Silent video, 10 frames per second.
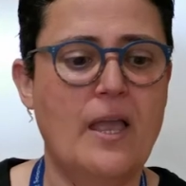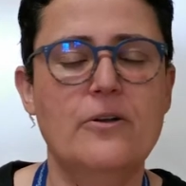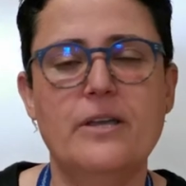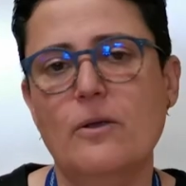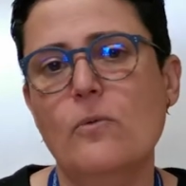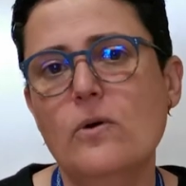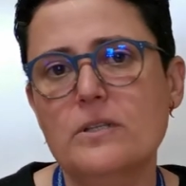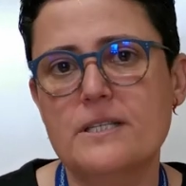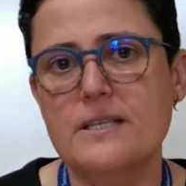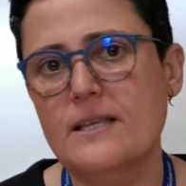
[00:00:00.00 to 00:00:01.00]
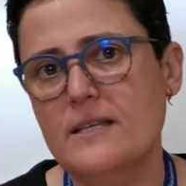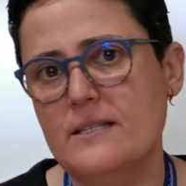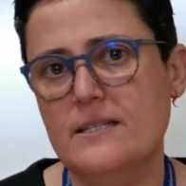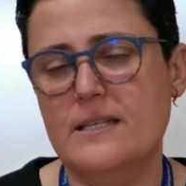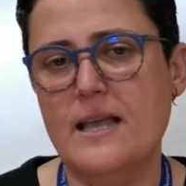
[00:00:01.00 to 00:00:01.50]
Okay, what
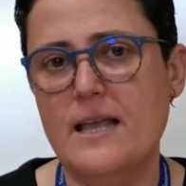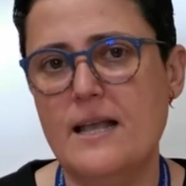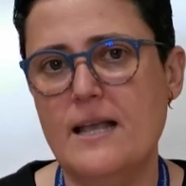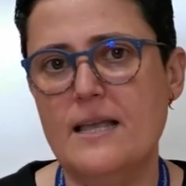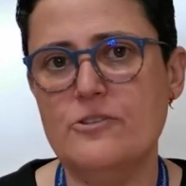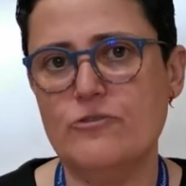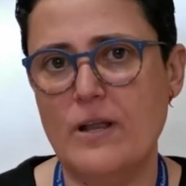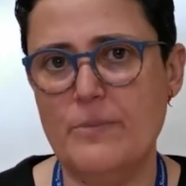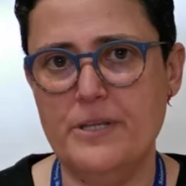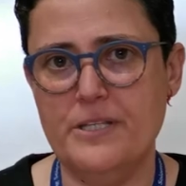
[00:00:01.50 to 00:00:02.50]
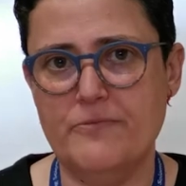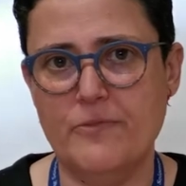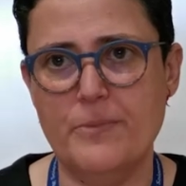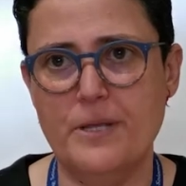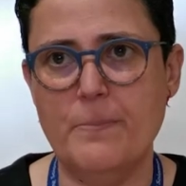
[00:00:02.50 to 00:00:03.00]
does Israel mean
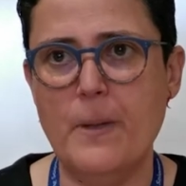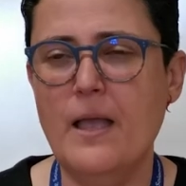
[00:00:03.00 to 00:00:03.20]
for me?